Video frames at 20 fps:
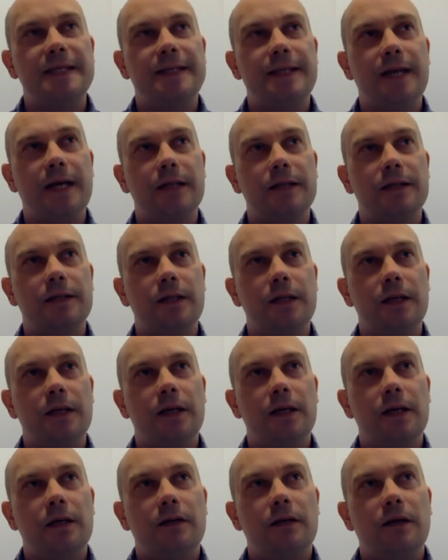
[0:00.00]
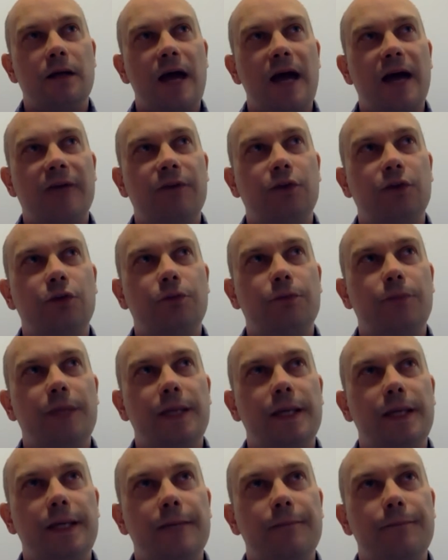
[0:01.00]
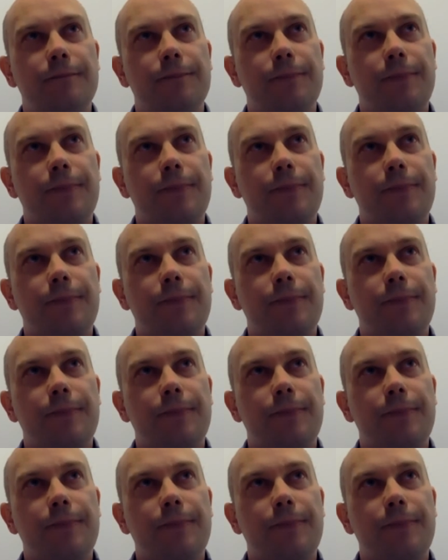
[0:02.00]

that there have to be